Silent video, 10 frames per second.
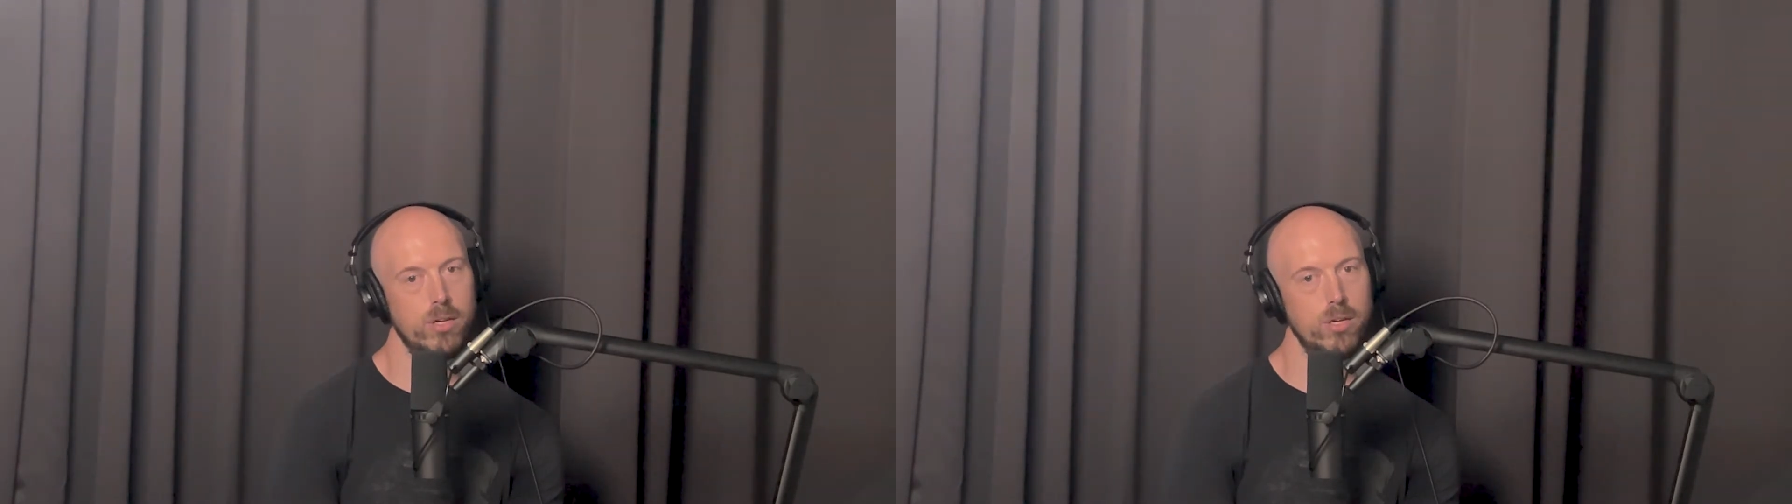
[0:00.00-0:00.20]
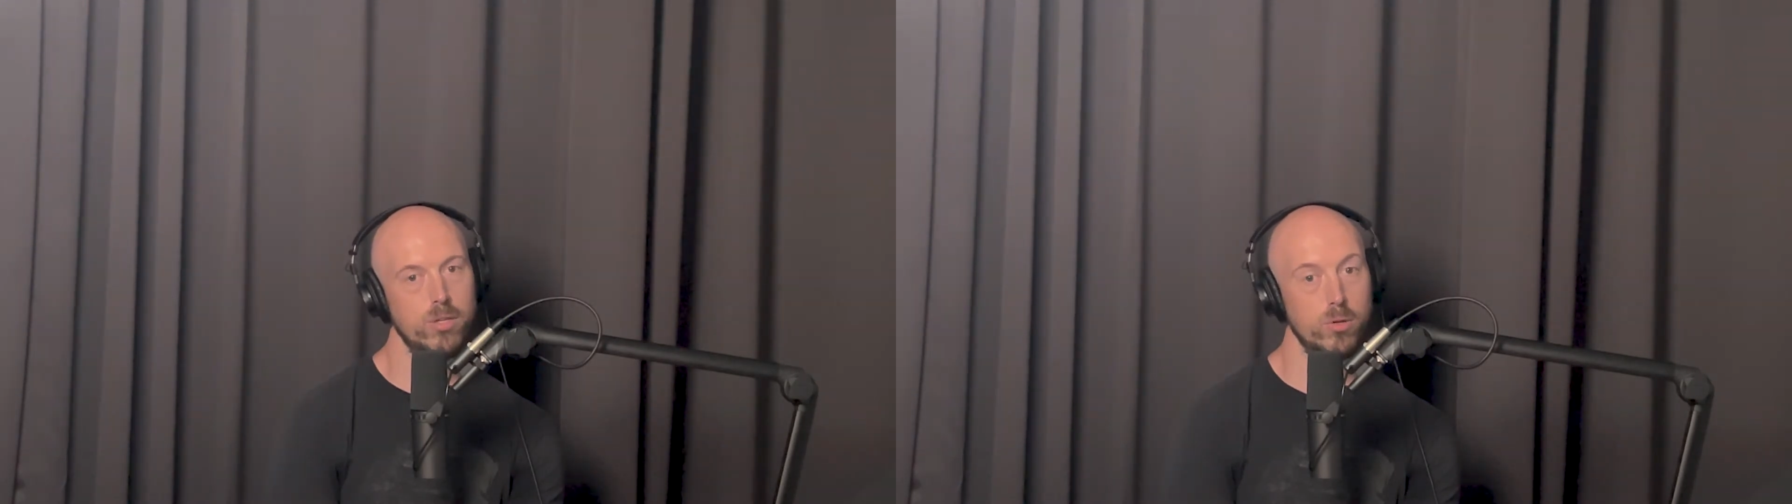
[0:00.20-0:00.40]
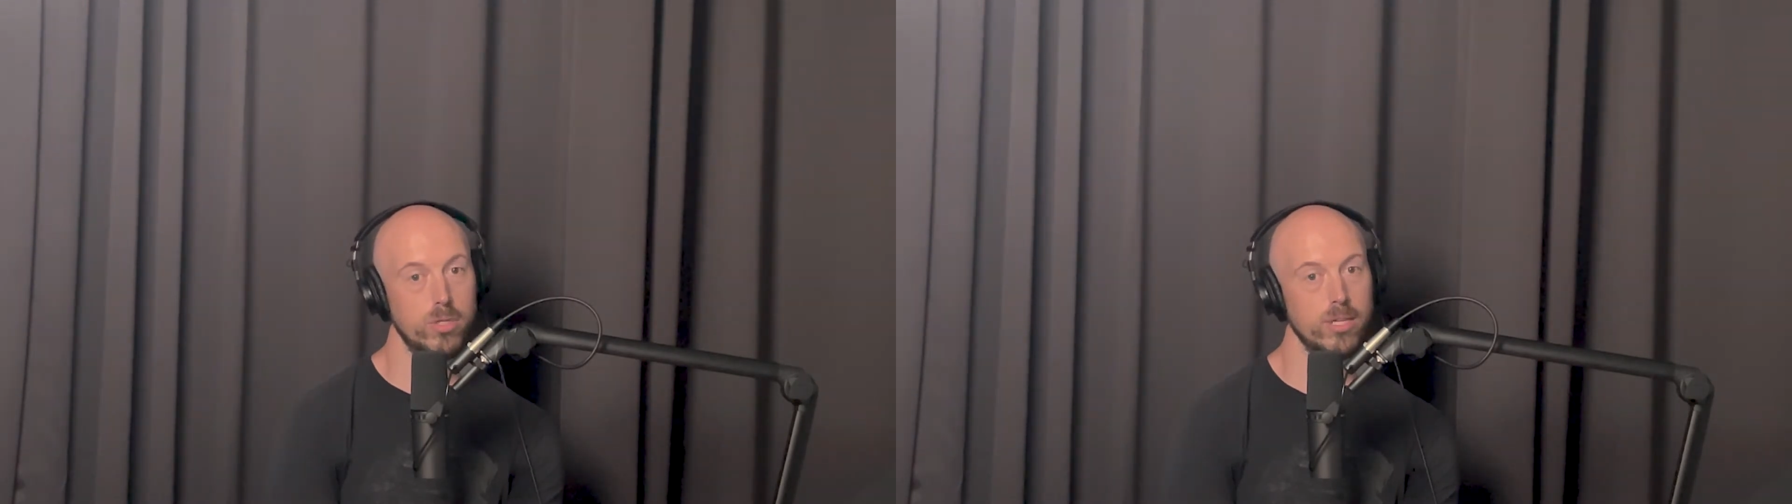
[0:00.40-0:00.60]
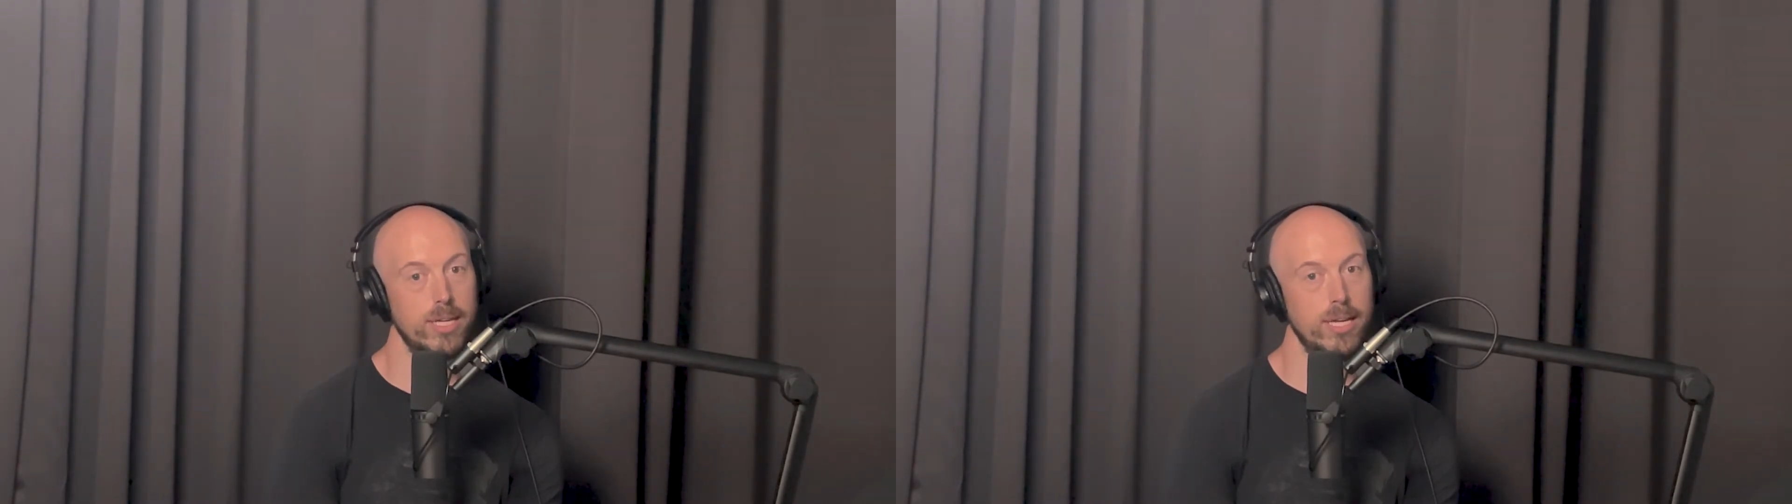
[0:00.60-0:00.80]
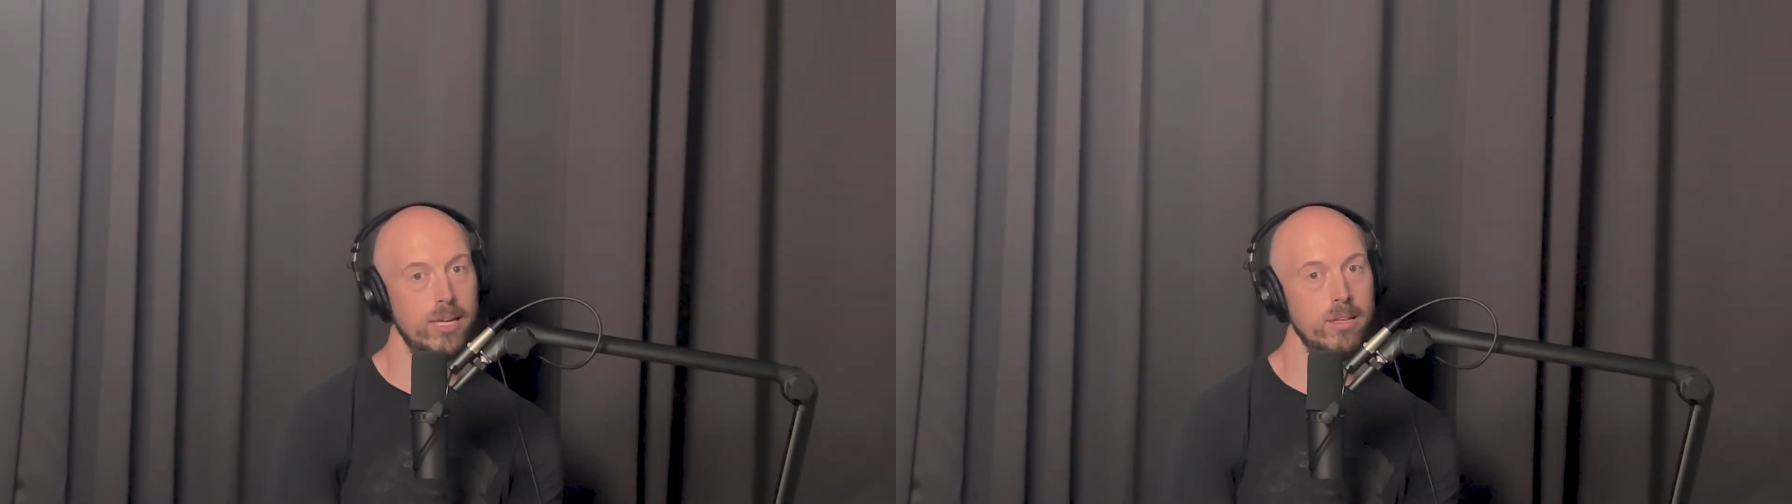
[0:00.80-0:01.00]

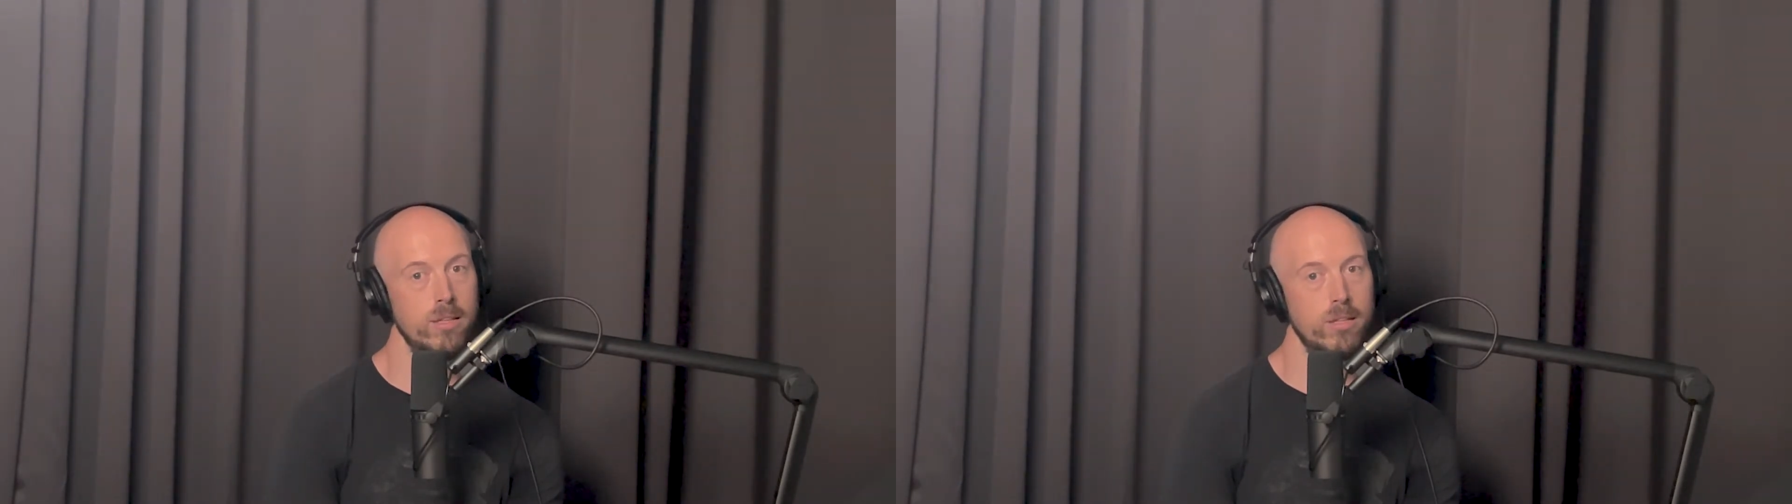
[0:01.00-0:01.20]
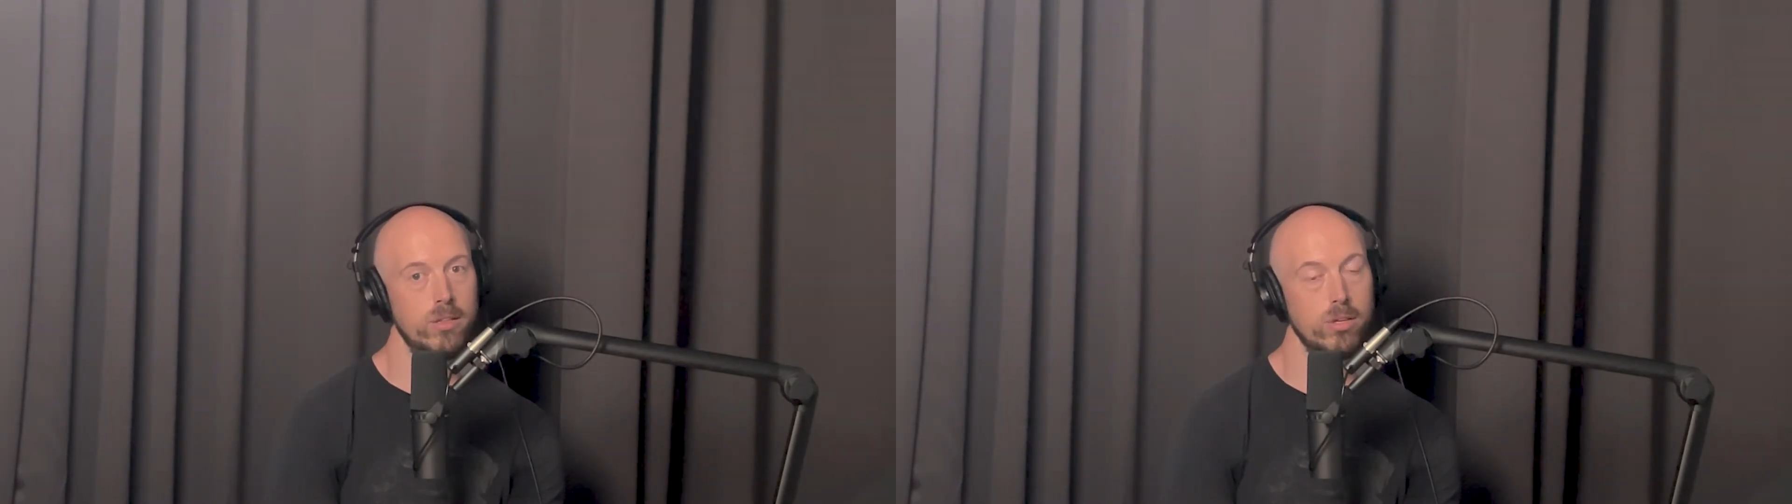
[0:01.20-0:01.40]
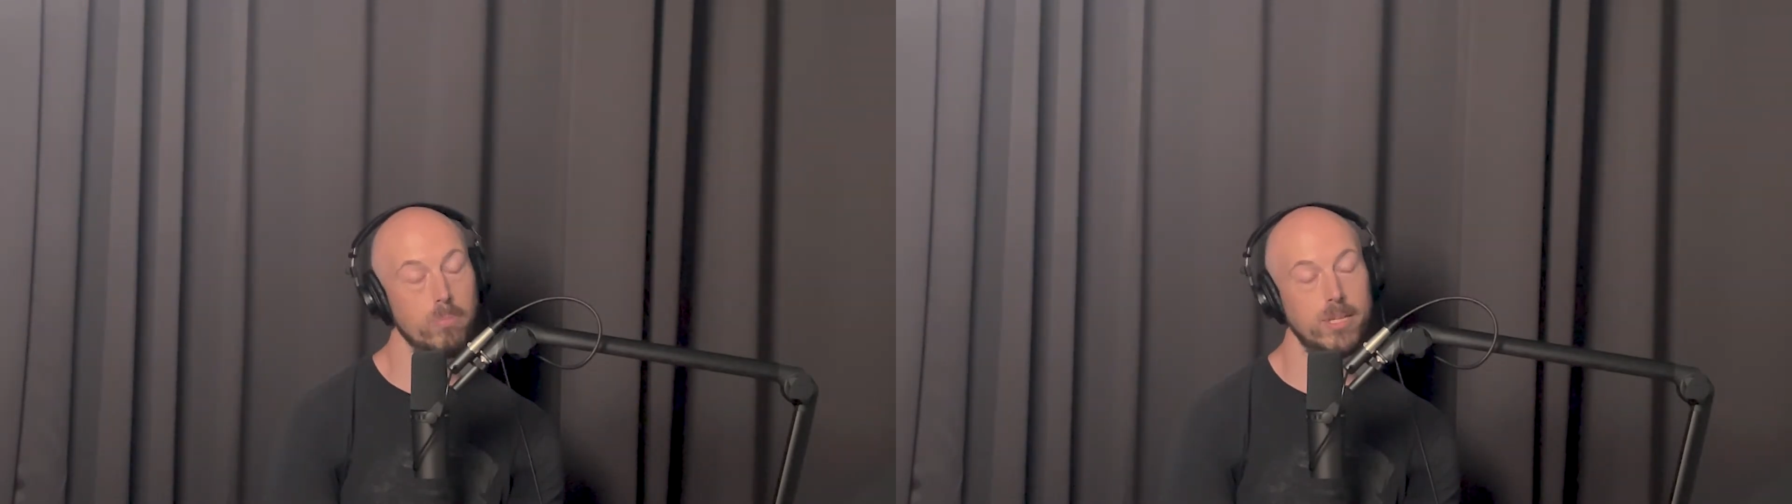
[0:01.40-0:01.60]
usually there'll